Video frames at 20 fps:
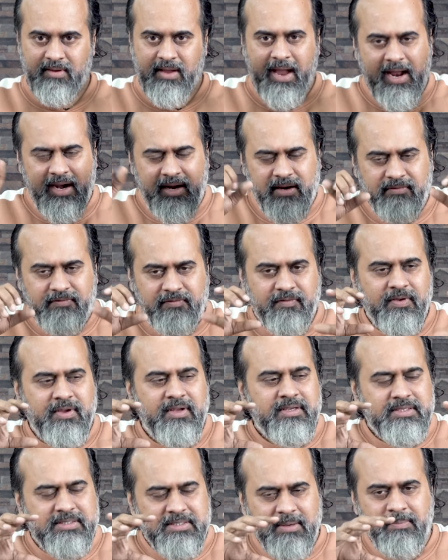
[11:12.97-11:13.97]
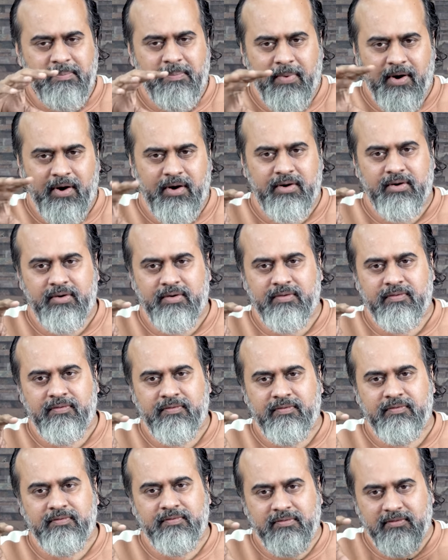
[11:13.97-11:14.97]
And if some part
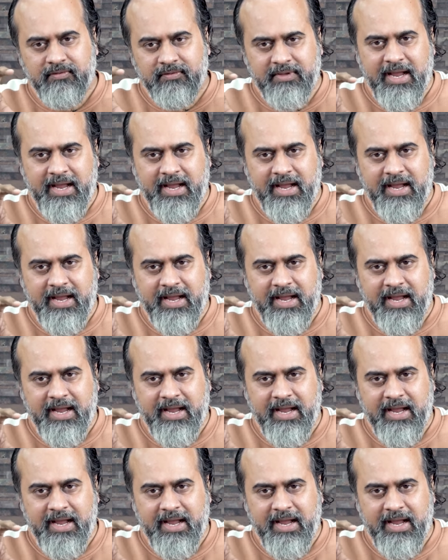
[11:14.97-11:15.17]
of